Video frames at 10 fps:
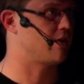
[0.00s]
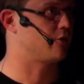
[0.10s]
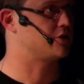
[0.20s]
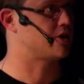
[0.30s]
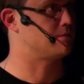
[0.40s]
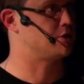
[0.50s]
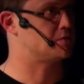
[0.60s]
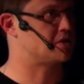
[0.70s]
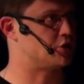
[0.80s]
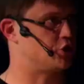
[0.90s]
that every time
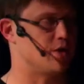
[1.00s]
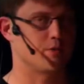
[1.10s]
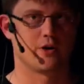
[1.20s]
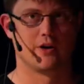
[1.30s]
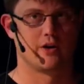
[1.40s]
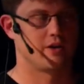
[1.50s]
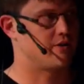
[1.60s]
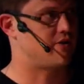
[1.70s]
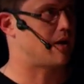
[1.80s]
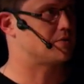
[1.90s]
chips get cheaper,
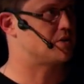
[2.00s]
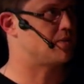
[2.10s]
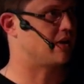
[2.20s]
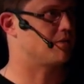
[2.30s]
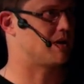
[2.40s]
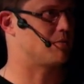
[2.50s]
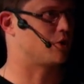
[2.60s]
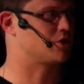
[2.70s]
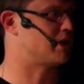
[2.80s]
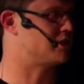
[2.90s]
the fabs to make them get
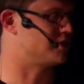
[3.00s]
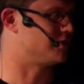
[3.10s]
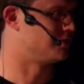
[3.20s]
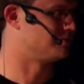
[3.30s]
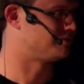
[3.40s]
more expensive.